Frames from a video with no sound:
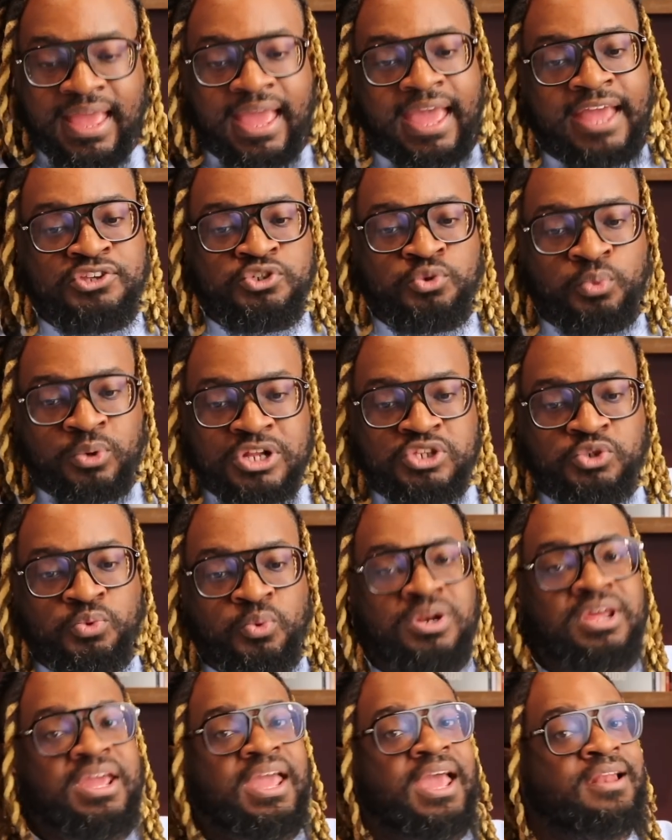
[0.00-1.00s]
In
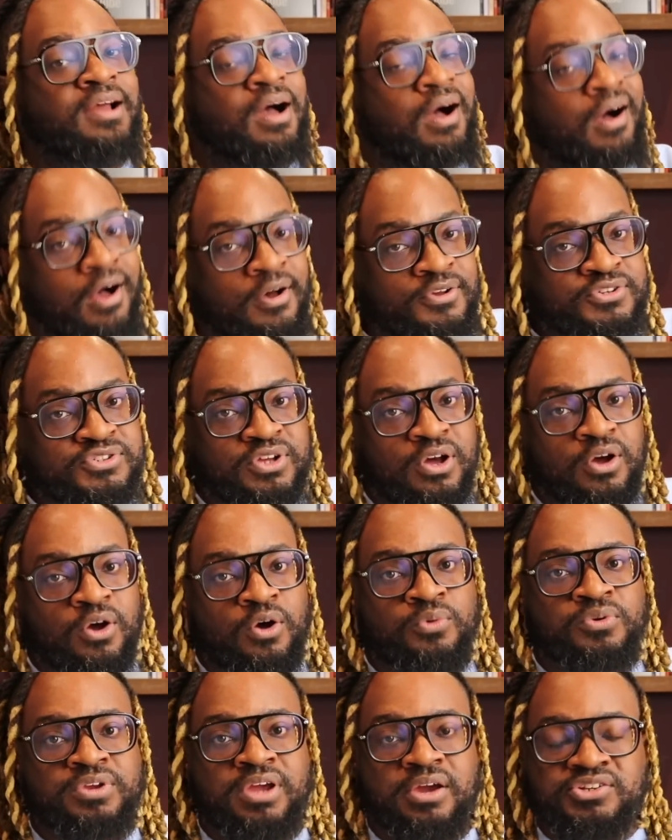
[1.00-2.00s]
2020, and
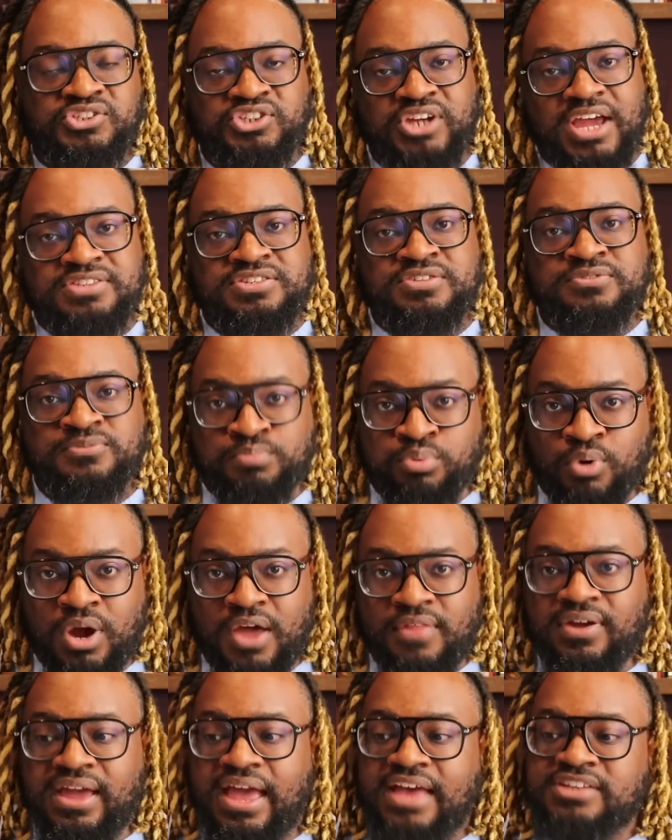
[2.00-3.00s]
also Darius Jackson's
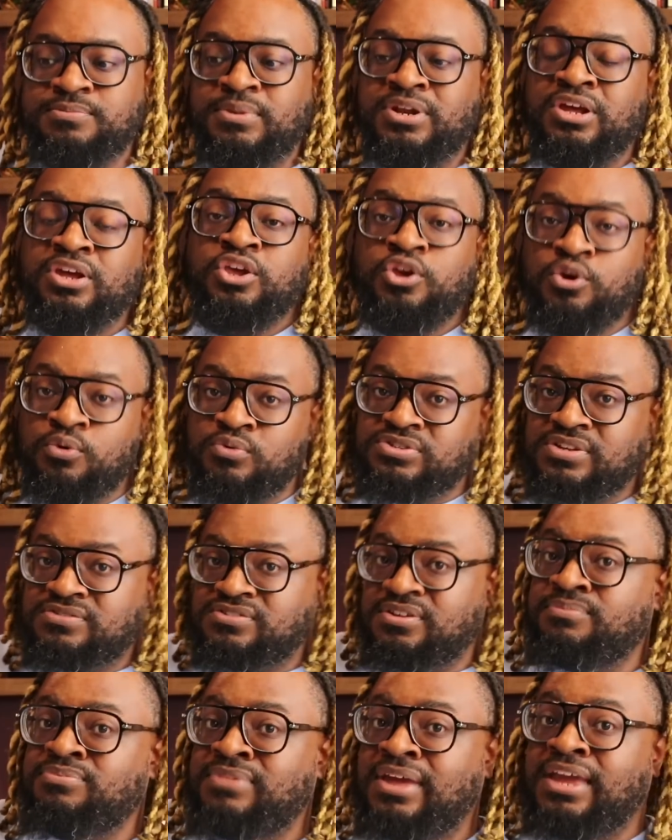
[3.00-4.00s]
brother has been accused of
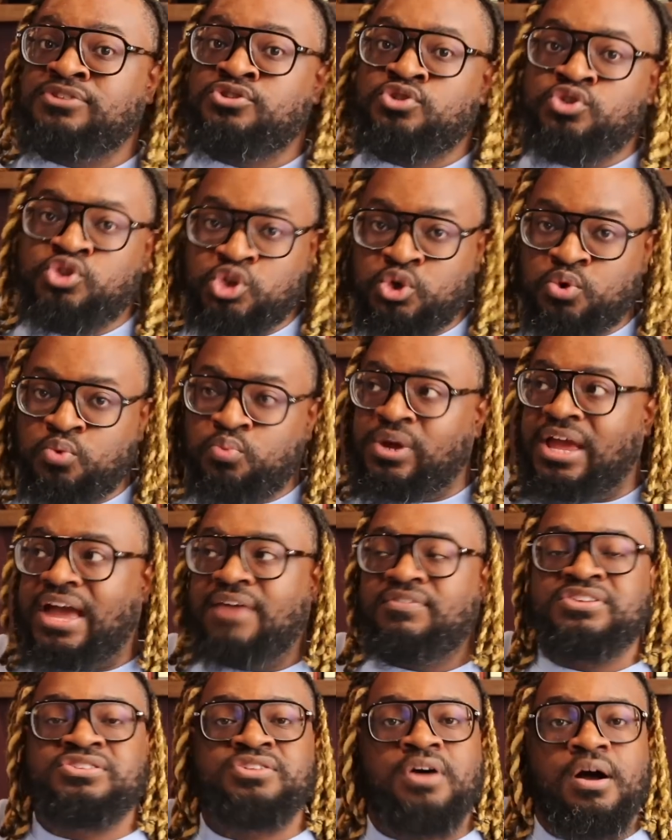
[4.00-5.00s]
some things too. We
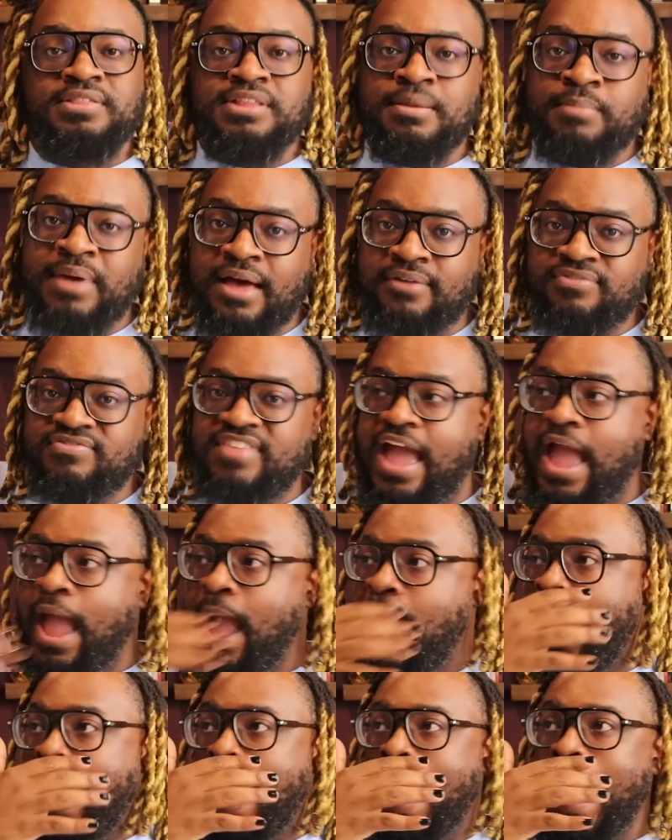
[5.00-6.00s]
haven't talked about
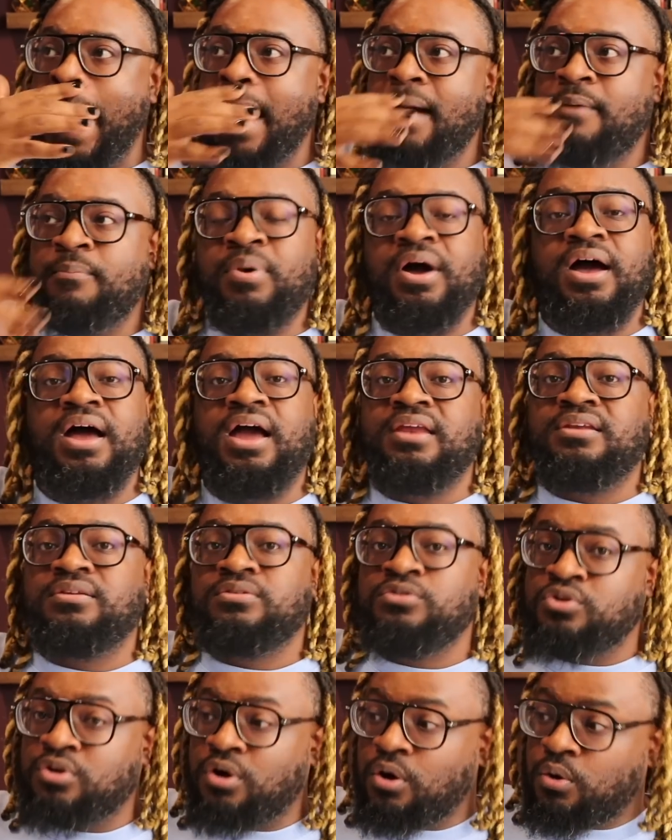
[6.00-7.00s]
that,
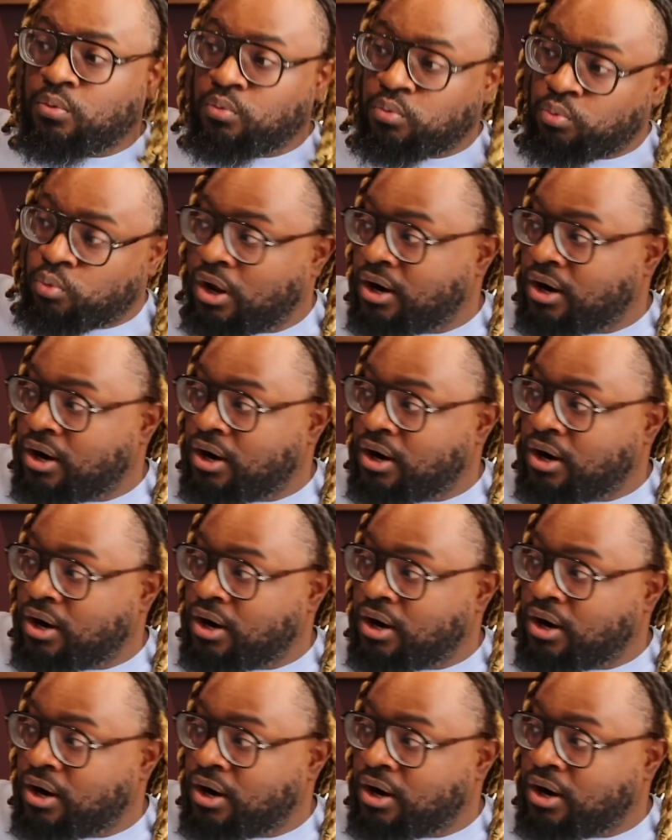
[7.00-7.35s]
but you know,